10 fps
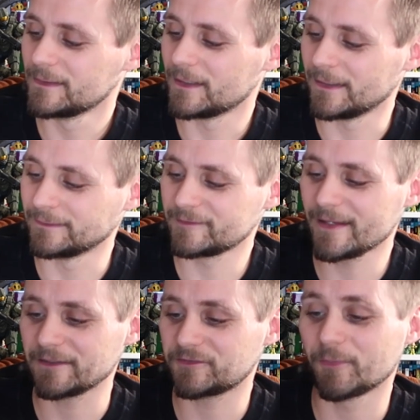And
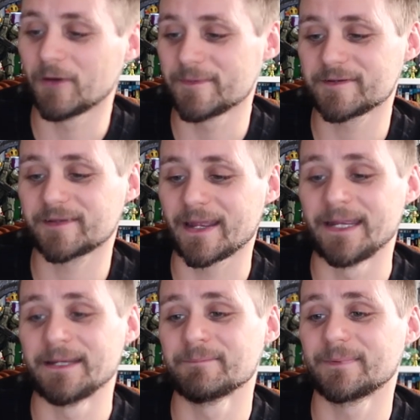yeah, she bought me this
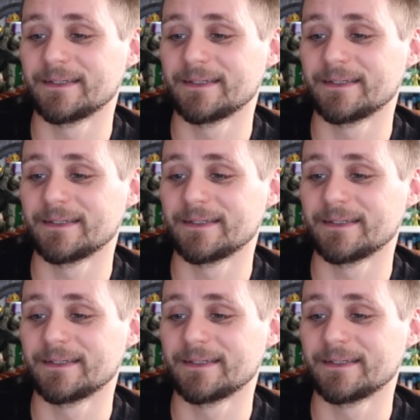game,